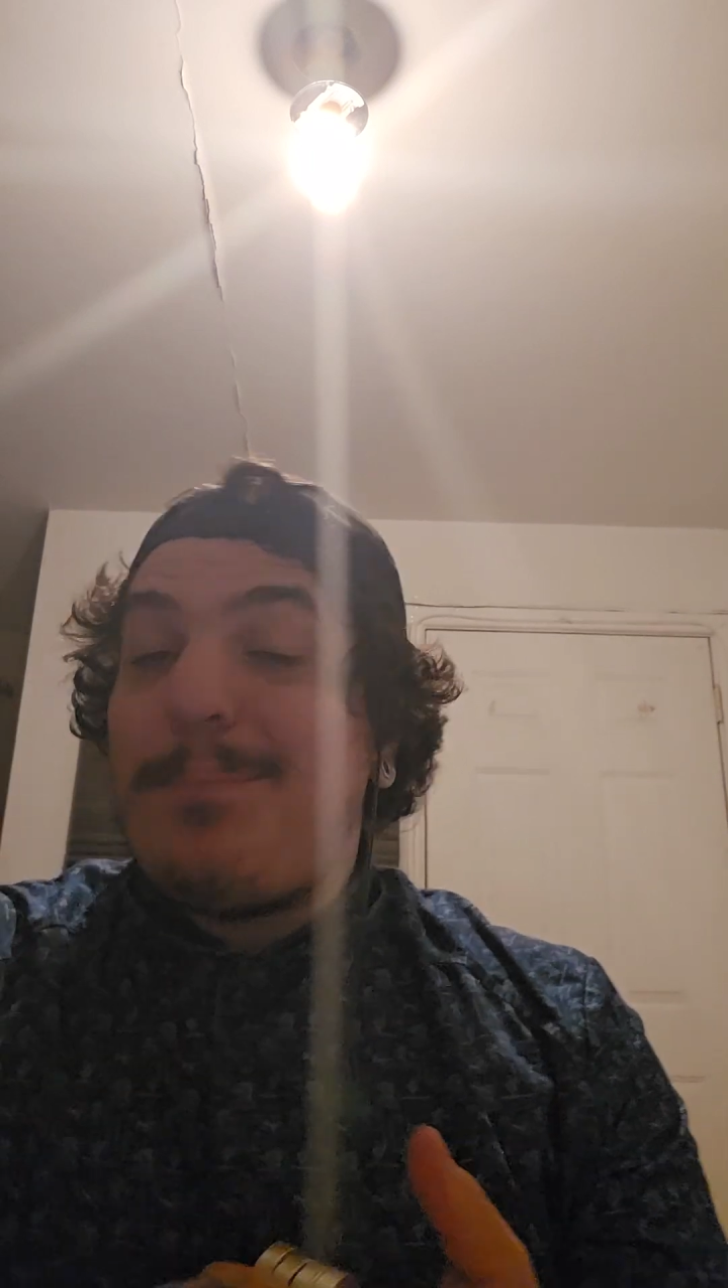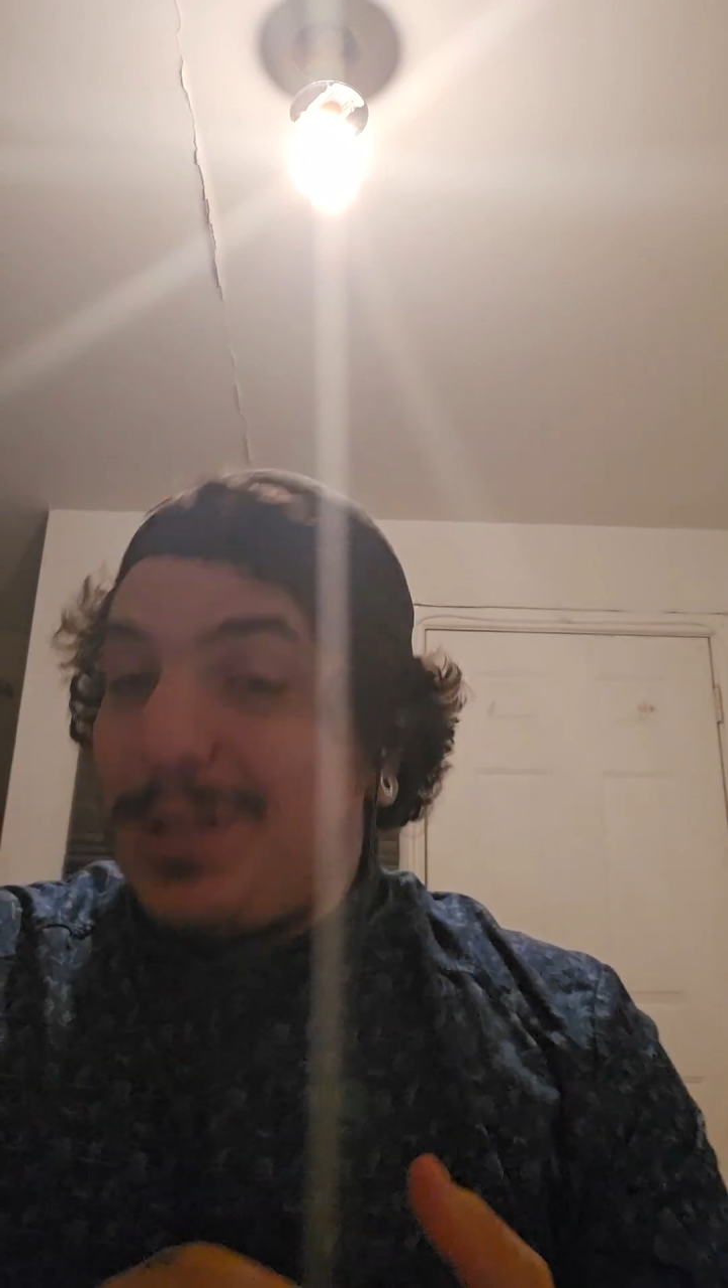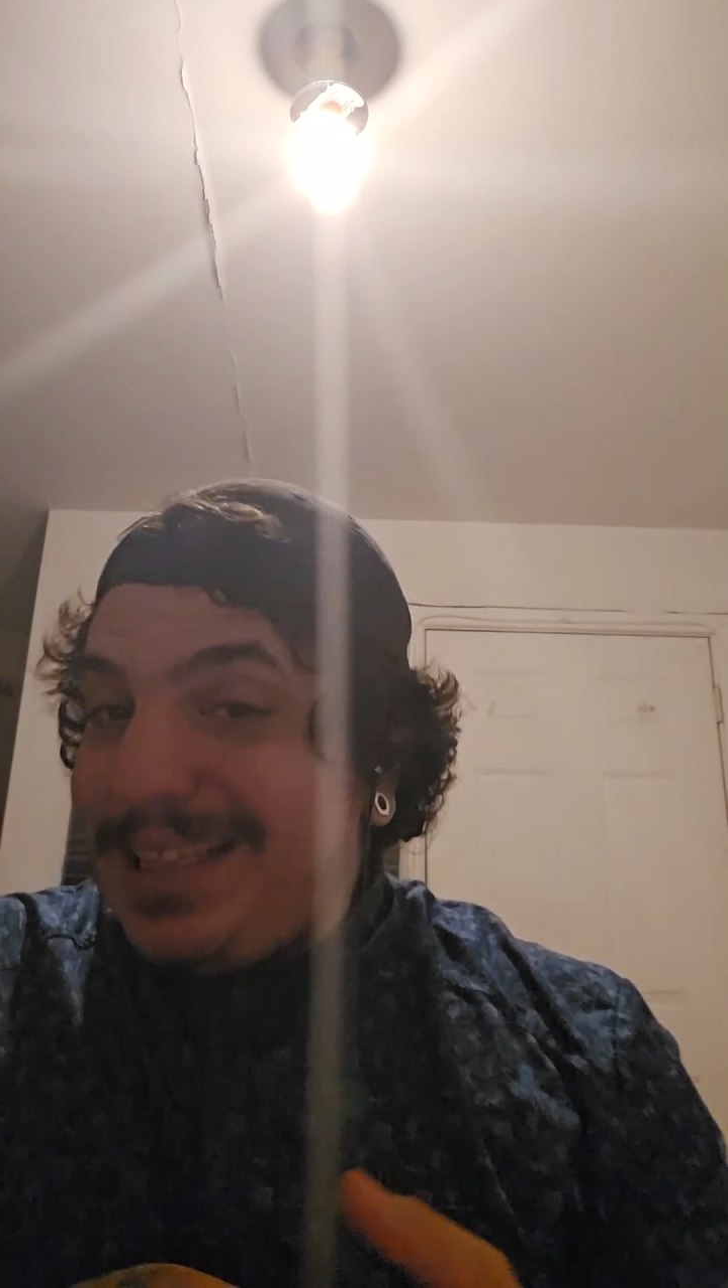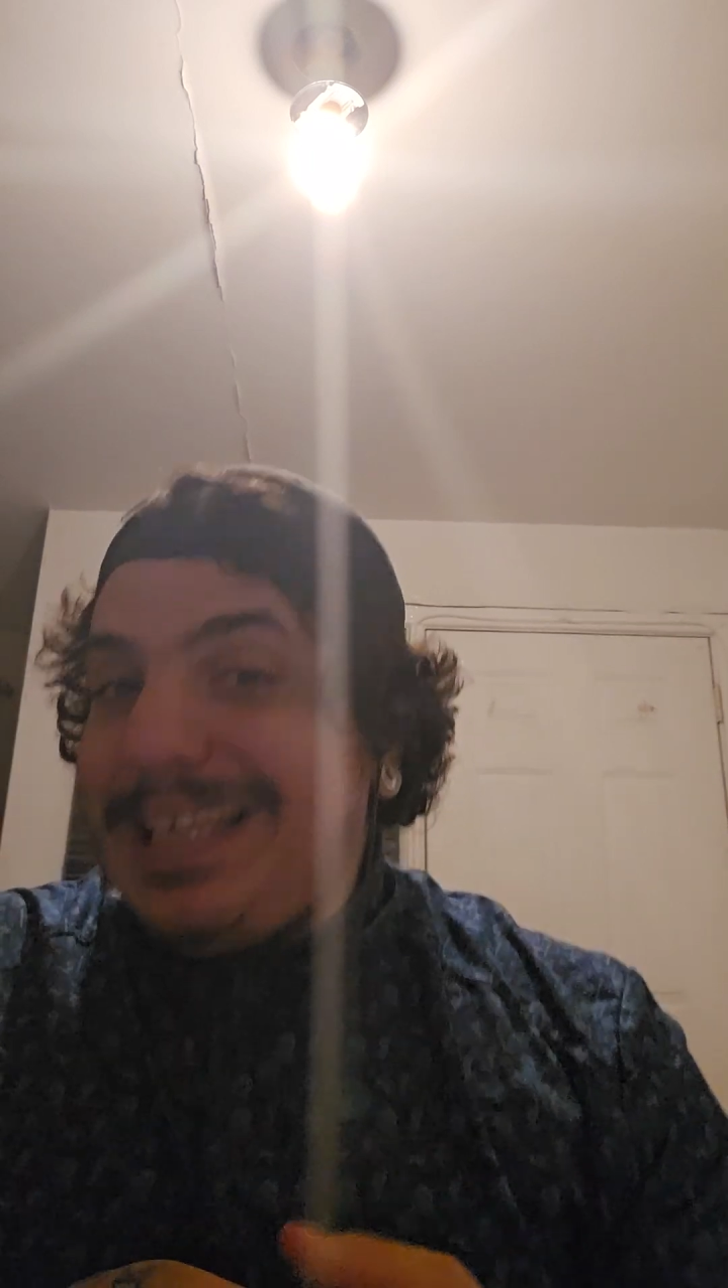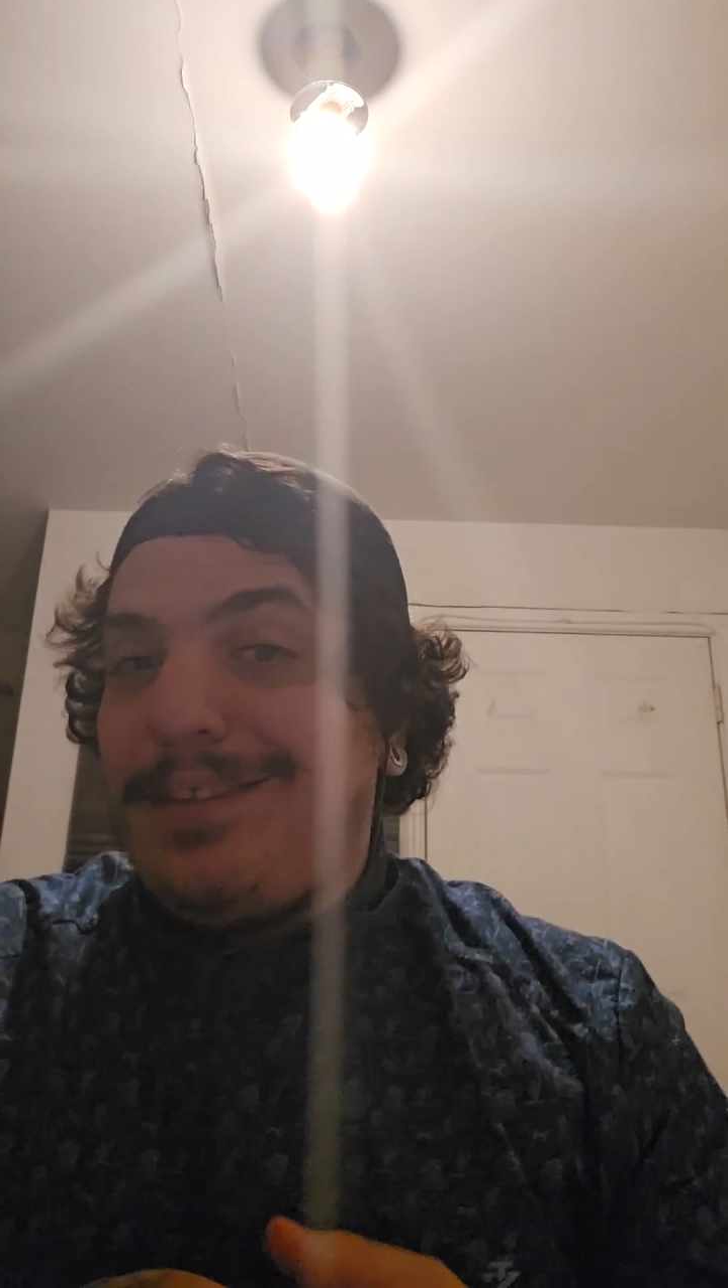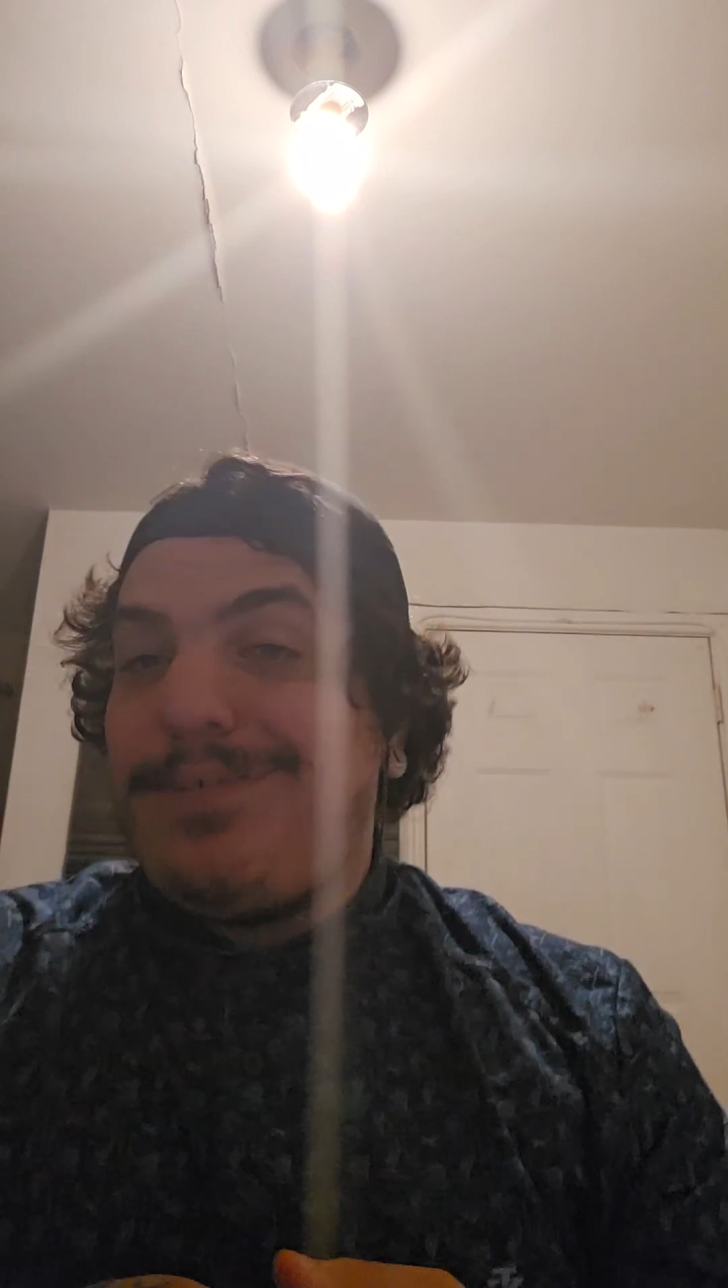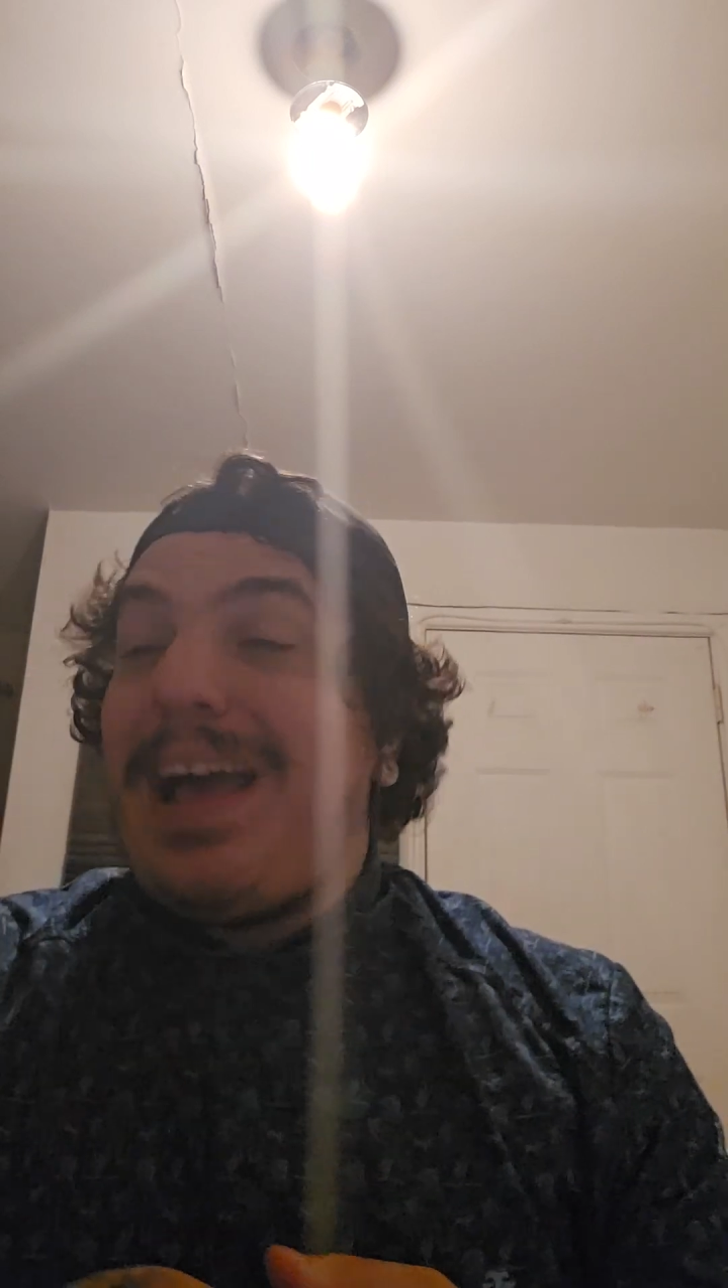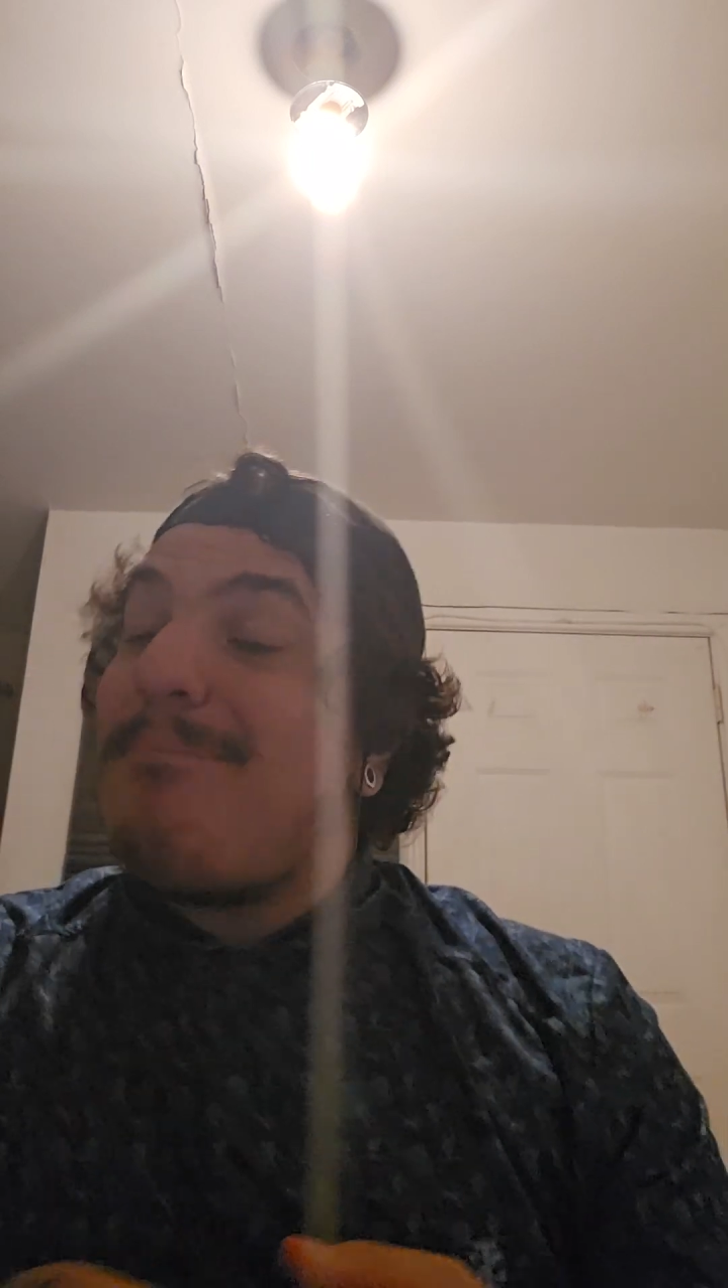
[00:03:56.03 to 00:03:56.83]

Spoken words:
I believe,